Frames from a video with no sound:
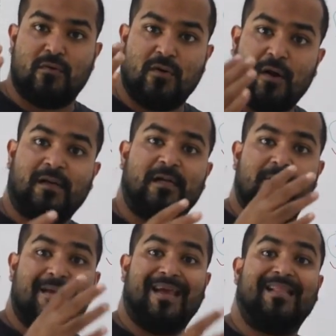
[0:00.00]

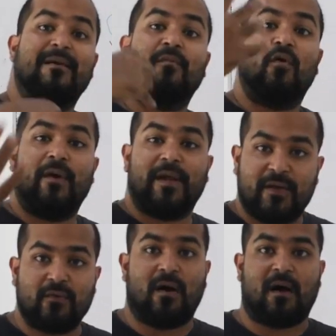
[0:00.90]
not make them go
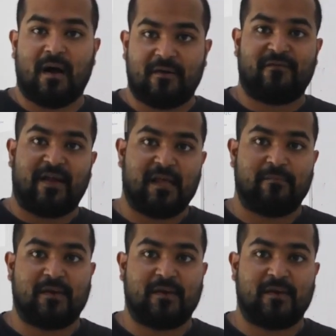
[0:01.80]
into heart failure,